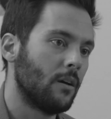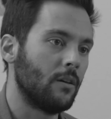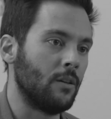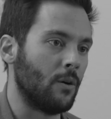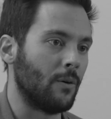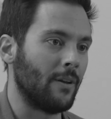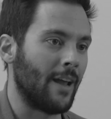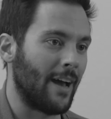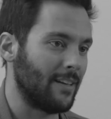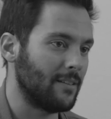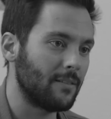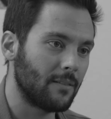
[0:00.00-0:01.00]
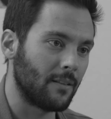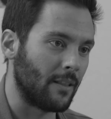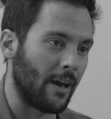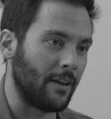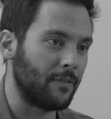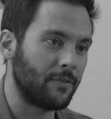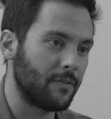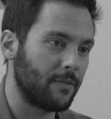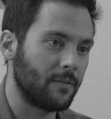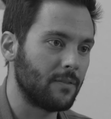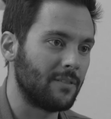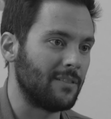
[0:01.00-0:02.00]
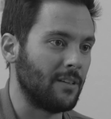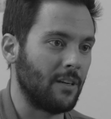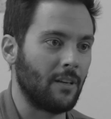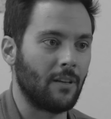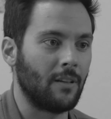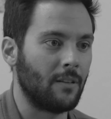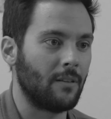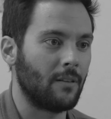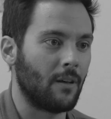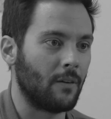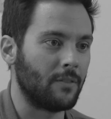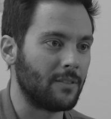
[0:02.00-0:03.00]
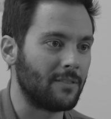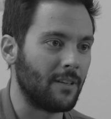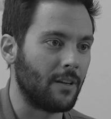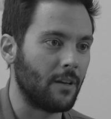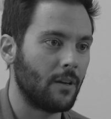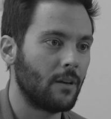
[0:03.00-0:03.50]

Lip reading: you know, night life scene and of the city.